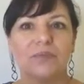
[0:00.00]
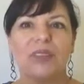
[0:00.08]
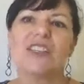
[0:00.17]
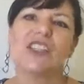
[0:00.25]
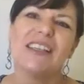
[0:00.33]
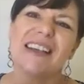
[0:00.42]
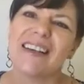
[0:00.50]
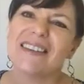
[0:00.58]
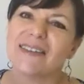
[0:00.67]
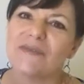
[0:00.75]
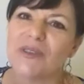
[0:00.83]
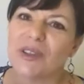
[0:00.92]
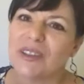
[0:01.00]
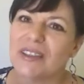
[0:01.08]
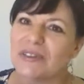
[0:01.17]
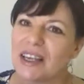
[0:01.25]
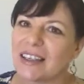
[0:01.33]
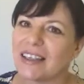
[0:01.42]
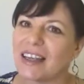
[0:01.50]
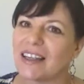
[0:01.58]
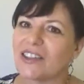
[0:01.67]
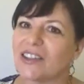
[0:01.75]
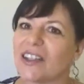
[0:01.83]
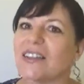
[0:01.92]
Actually, he asks them first if they can
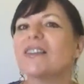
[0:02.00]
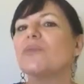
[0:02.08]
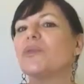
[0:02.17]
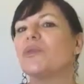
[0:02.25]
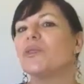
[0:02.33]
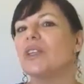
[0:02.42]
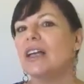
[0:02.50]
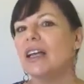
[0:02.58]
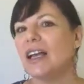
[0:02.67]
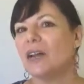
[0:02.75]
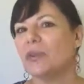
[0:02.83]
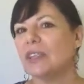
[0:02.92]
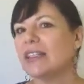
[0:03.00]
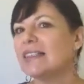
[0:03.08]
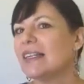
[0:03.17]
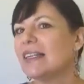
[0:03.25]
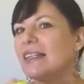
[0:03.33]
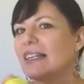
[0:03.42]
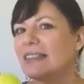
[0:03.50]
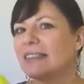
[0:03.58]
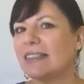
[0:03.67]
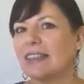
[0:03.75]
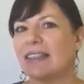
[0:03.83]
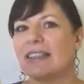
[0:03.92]
catch a tennis ball, and when they say
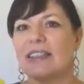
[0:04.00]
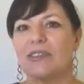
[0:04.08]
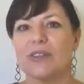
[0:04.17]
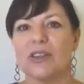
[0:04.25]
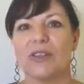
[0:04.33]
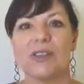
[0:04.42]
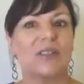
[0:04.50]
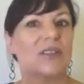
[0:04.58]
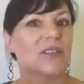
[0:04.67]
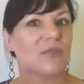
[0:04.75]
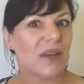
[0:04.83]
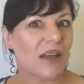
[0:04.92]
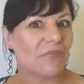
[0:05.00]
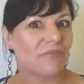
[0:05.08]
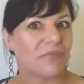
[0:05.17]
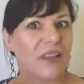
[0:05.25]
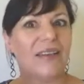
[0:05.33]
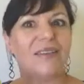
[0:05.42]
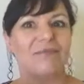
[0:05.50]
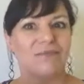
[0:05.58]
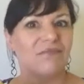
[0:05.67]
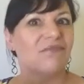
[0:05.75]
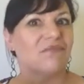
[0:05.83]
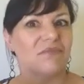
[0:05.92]
yes, he throws it to them. And
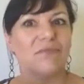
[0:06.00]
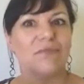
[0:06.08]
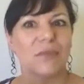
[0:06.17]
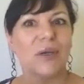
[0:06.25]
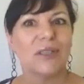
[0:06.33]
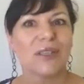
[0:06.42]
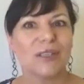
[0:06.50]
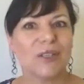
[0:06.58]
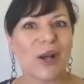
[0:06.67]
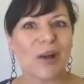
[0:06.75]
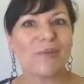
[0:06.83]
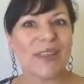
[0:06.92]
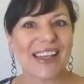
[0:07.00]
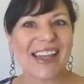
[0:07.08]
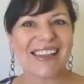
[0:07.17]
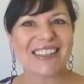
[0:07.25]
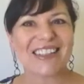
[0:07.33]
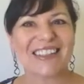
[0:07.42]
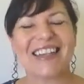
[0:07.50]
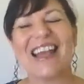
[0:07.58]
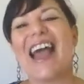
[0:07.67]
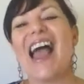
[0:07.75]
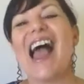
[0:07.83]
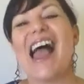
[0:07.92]
most of the time, they catch it.
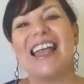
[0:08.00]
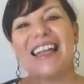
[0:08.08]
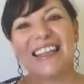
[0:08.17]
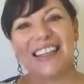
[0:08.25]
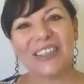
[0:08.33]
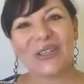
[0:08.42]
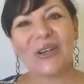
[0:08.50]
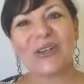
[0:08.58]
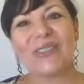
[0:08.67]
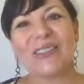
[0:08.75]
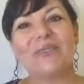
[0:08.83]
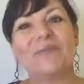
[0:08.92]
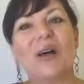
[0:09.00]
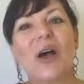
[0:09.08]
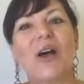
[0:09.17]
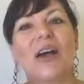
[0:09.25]
He then throws them